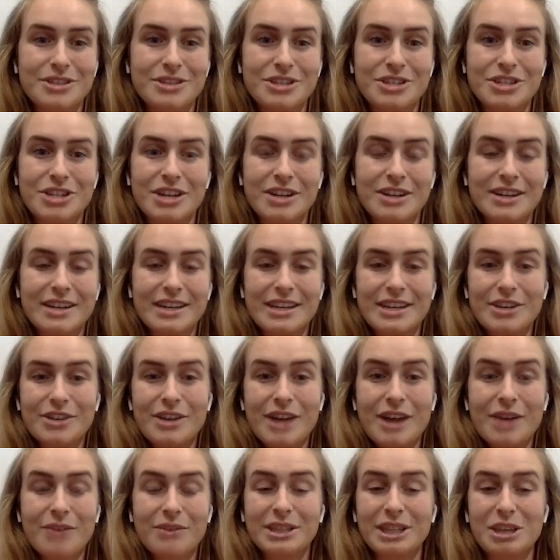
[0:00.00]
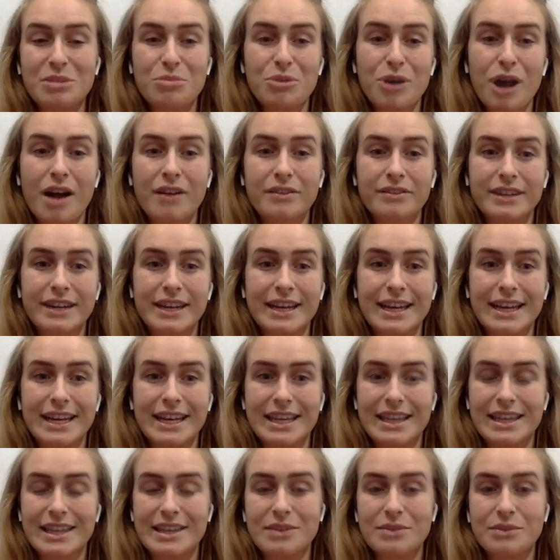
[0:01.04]
almost a charity. You're not really
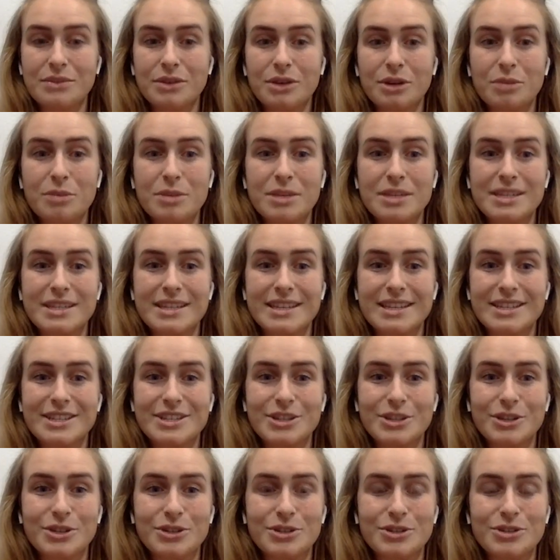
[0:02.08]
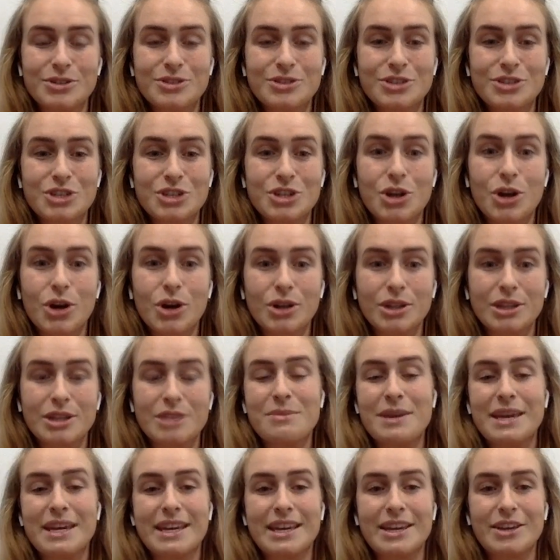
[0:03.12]
profiting anything for your business. You're just
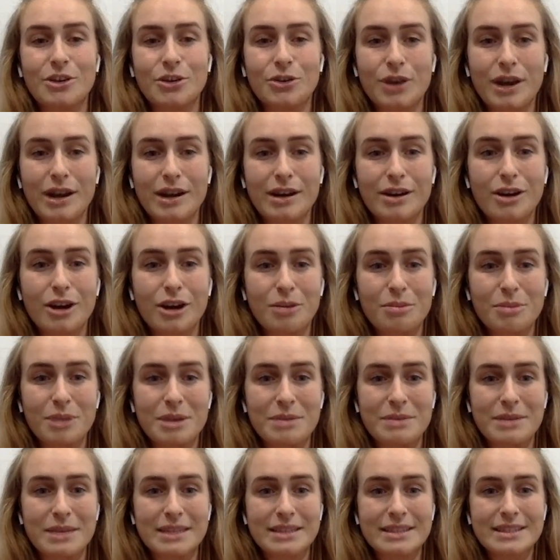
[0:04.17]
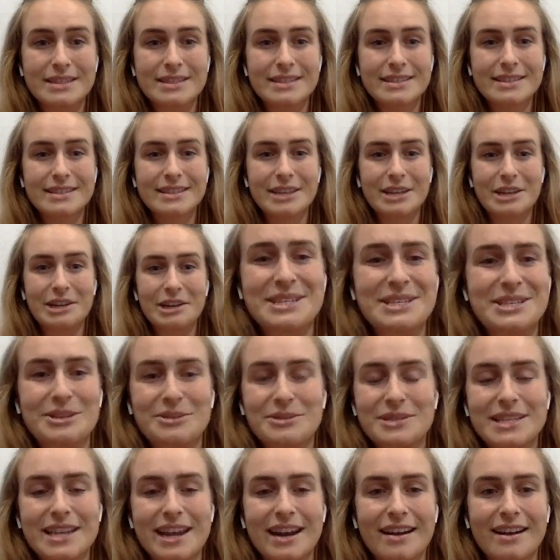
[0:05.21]
hardly making your credit card payments. That can
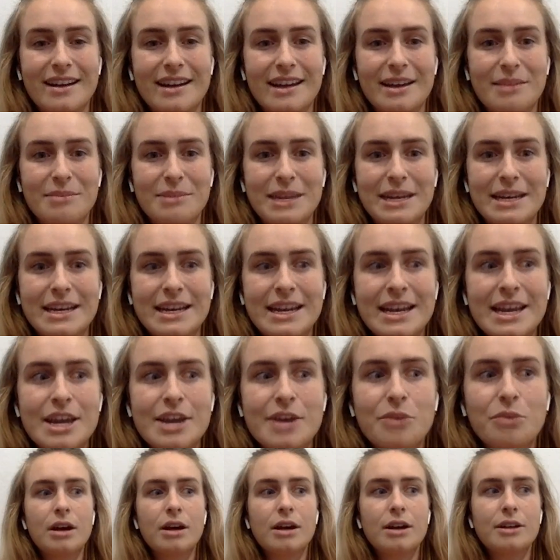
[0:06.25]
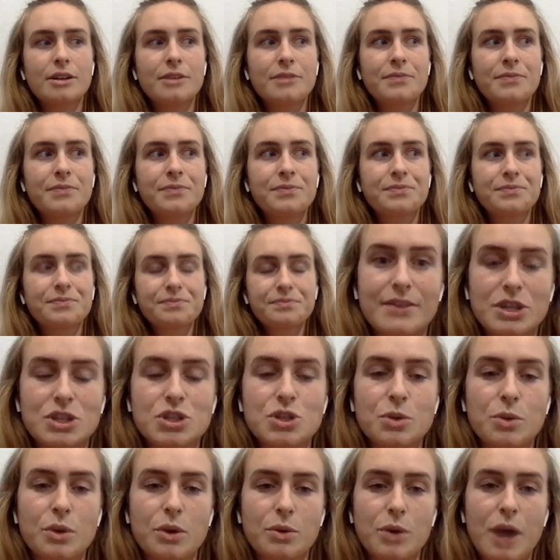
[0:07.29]
be so scary. I mean, we all, for many
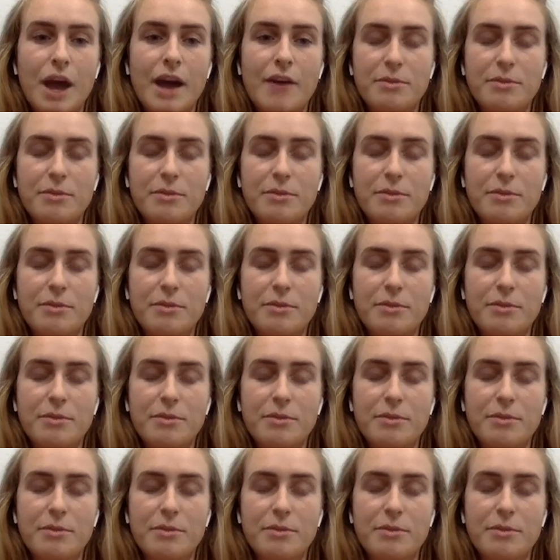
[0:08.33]
of us